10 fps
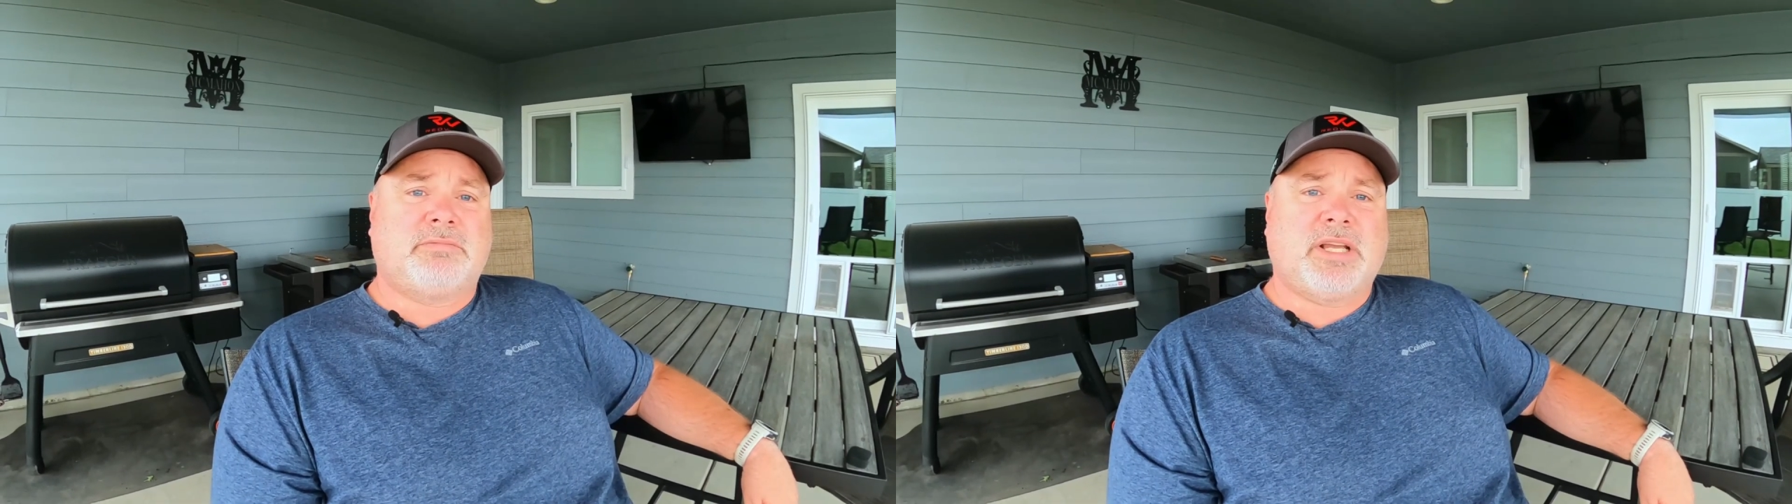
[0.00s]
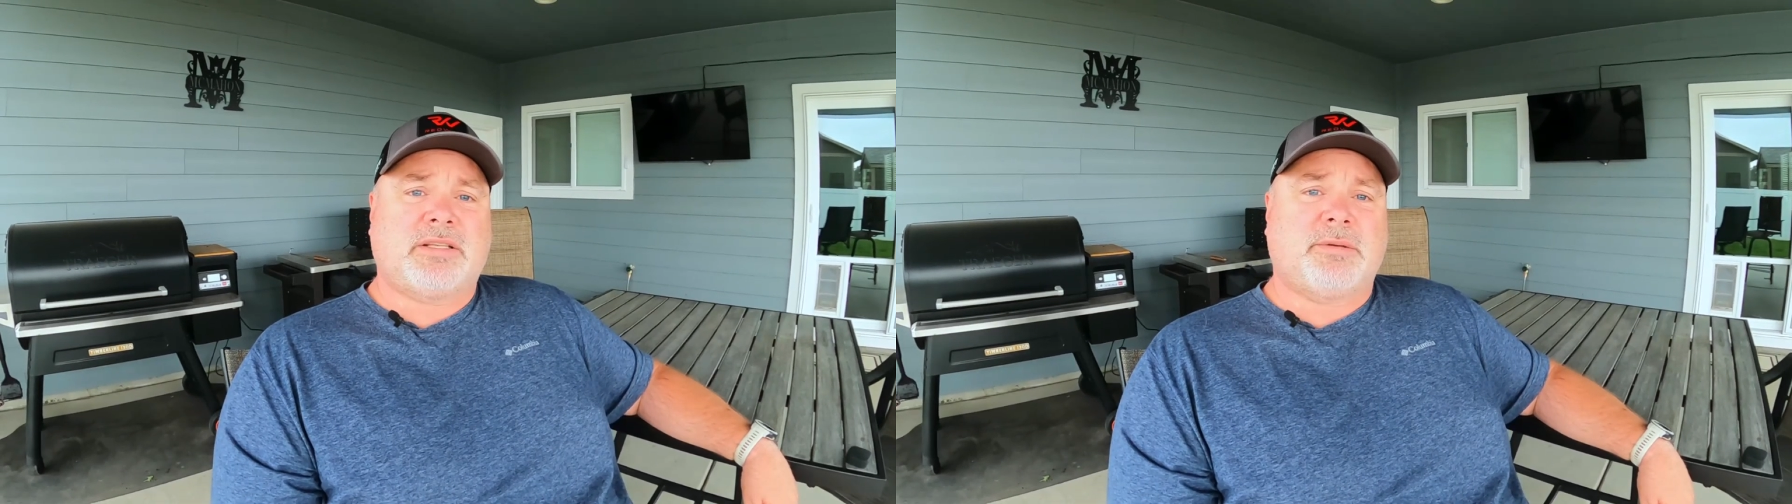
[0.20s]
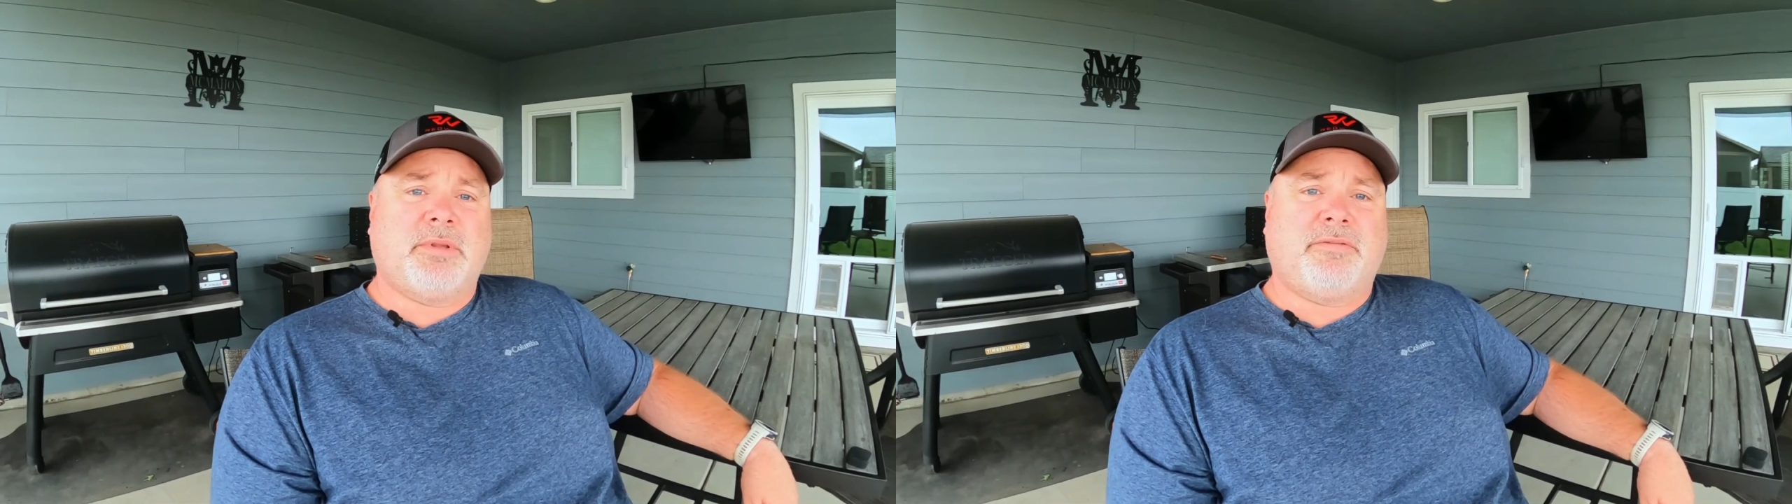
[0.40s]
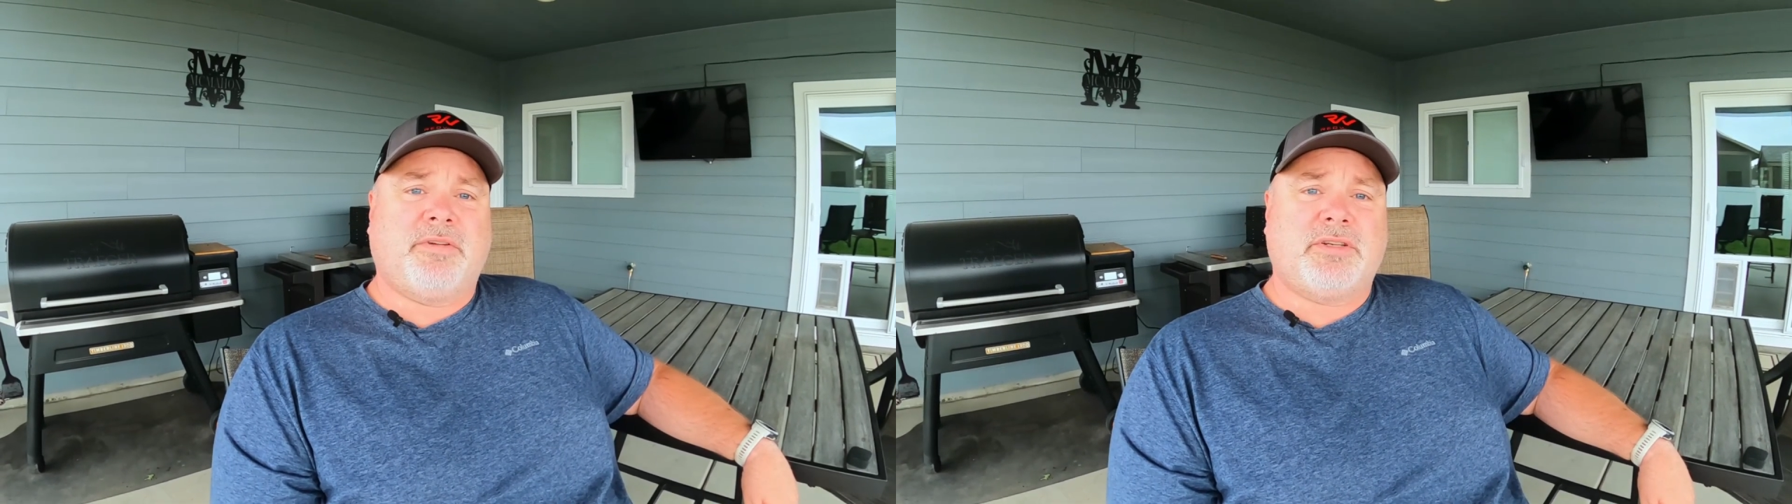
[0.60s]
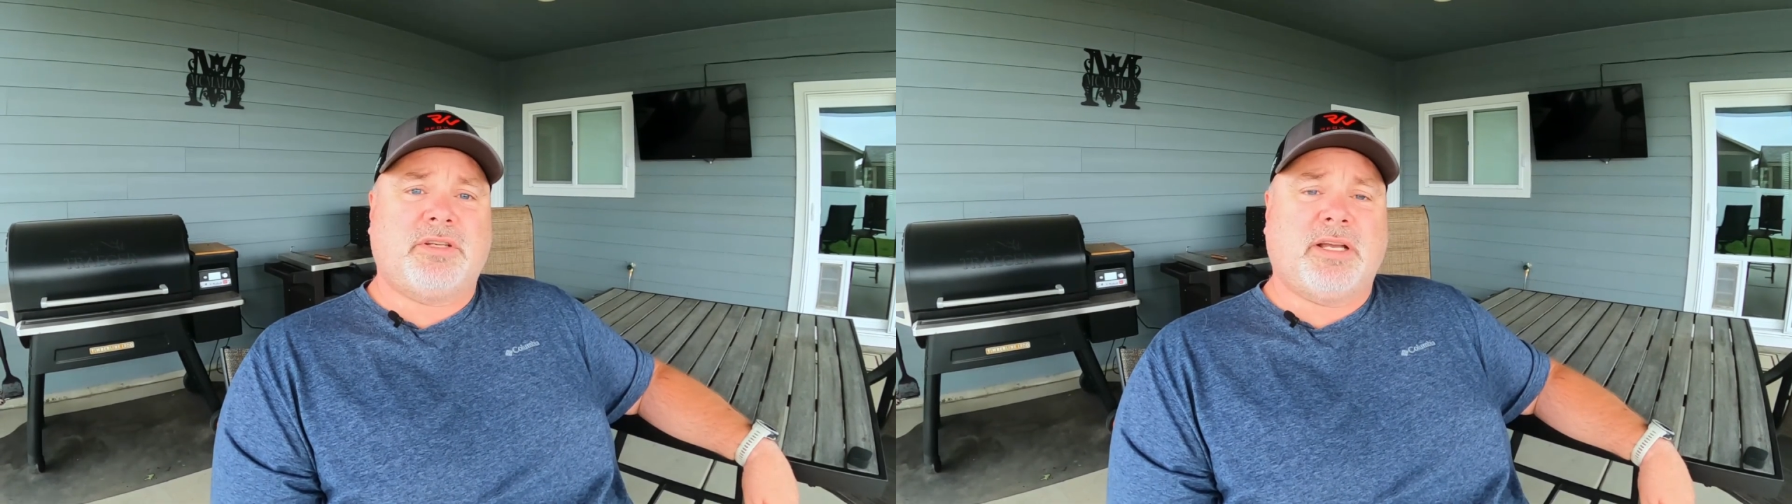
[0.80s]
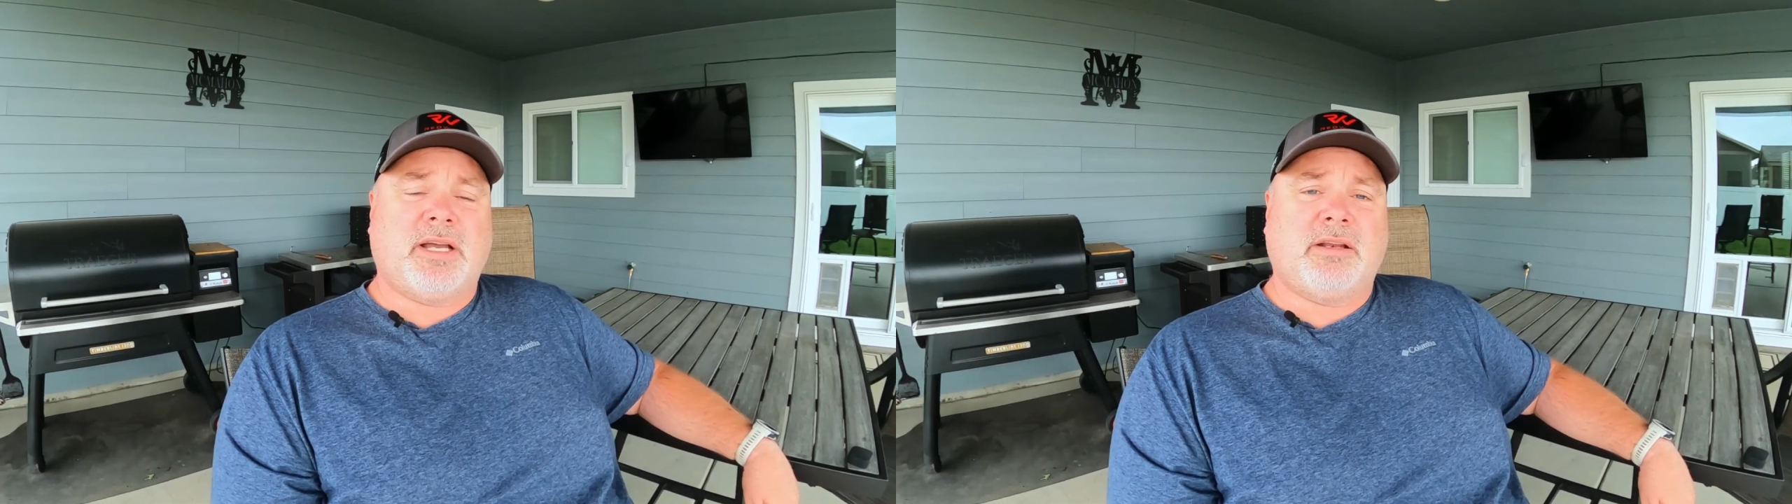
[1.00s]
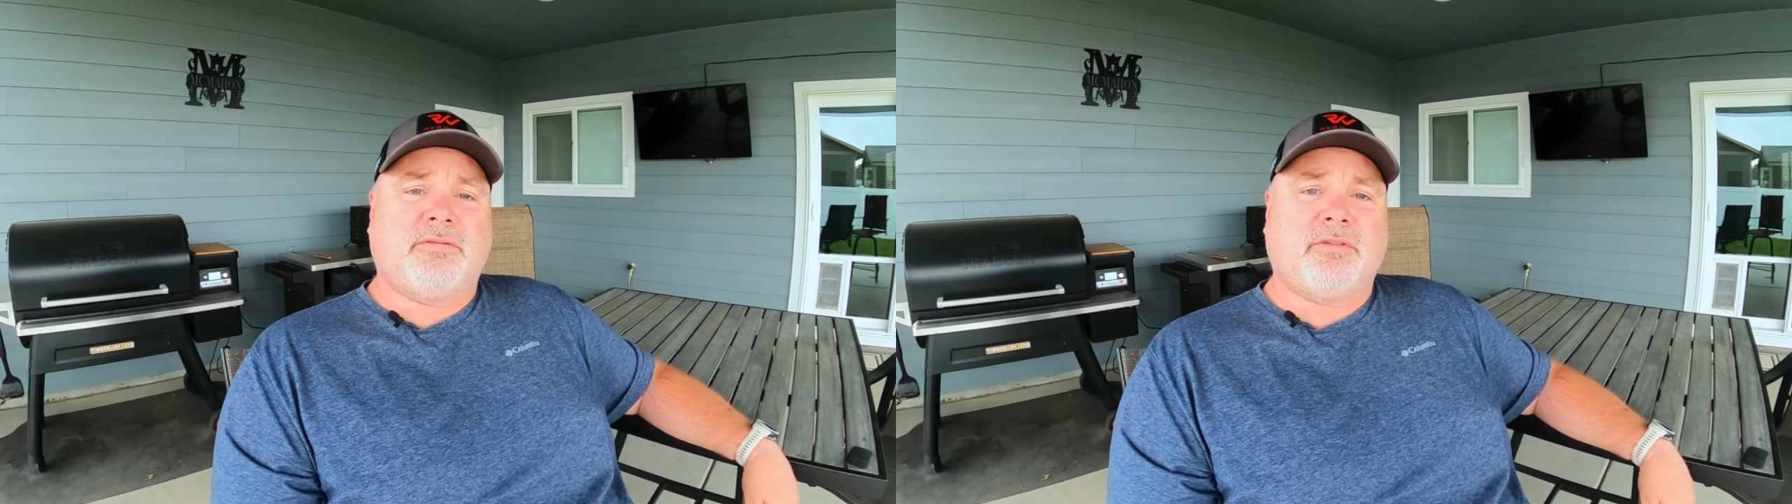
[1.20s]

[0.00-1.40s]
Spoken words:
take some of the fish you got in the